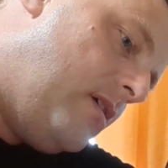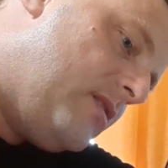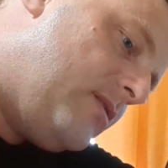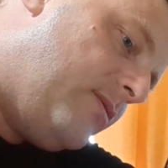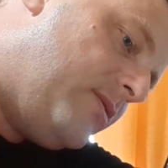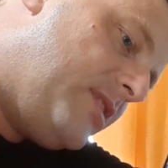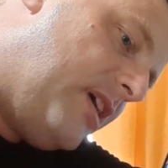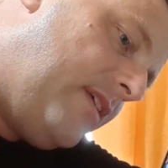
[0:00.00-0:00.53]

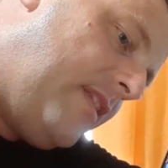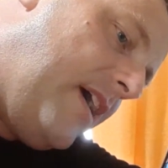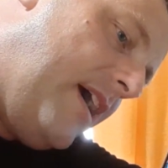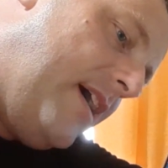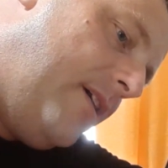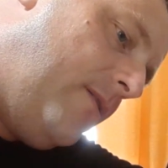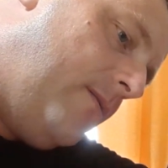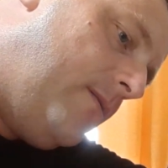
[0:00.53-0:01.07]
We'll take that
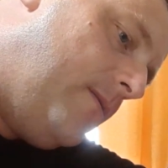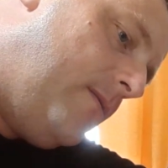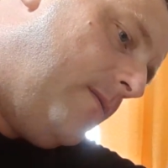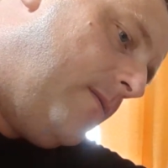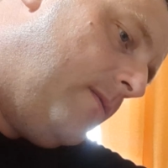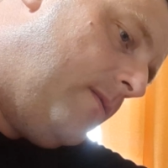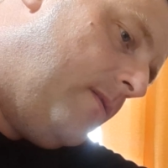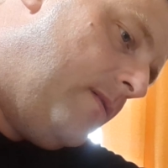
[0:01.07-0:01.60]
out
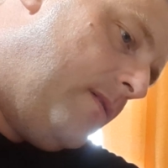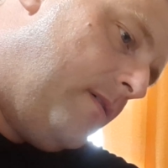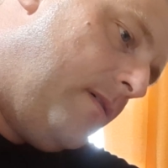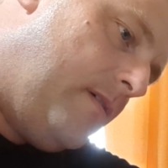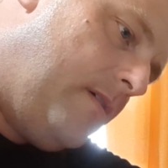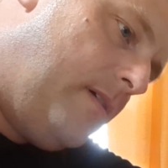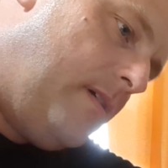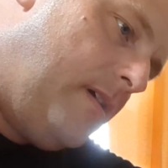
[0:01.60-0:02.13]

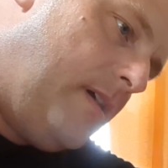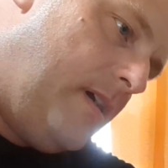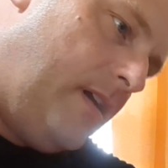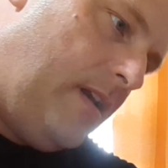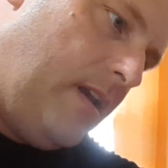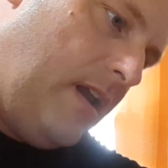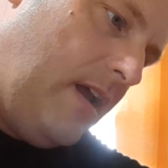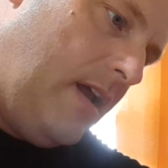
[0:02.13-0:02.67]

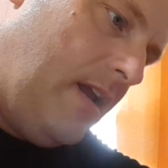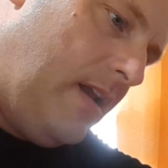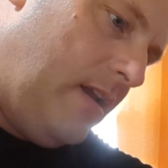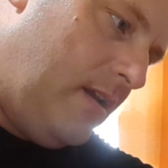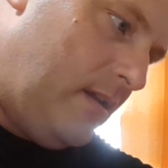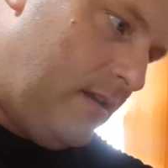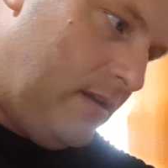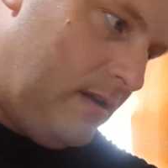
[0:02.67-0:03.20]
and
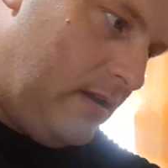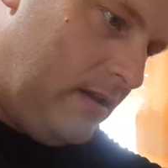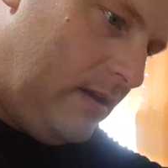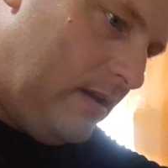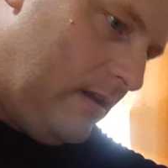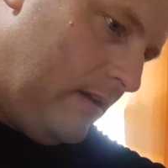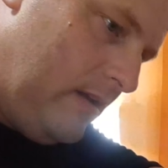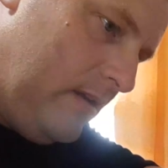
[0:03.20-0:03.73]
then
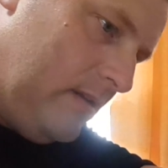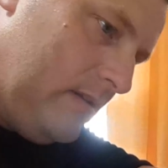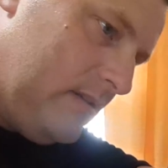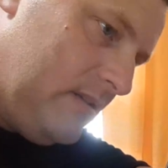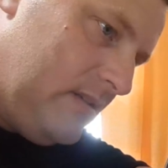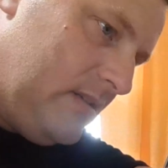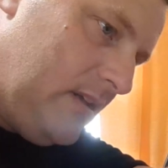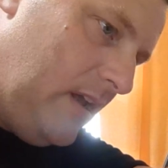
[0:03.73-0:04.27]

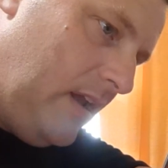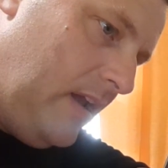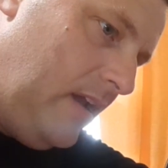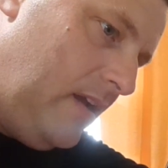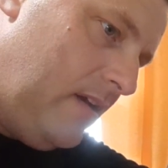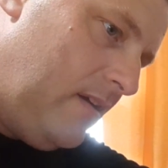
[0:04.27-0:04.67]
see